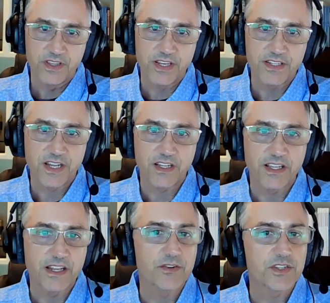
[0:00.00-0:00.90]
They said
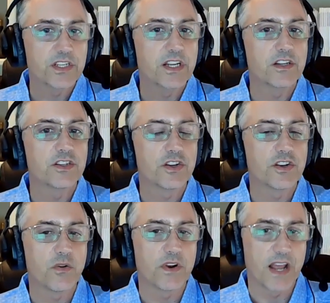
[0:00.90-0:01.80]
leaders needed to
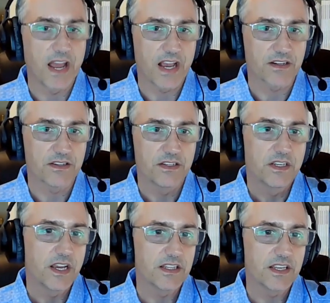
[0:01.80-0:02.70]
know and act,
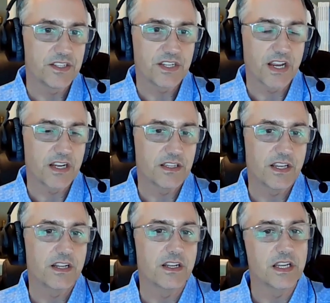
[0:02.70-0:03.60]
and they stated
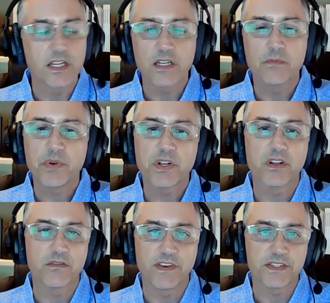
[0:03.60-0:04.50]
that an
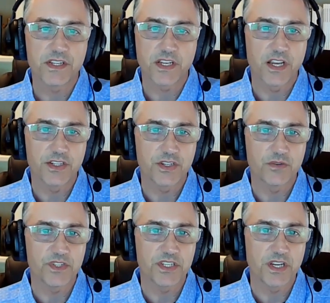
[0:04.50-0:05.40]
independent investigation
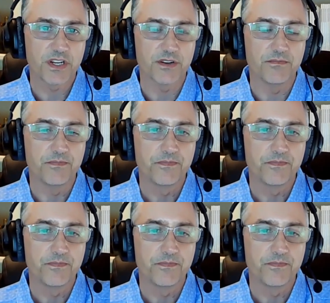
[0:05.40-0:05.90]
was needed.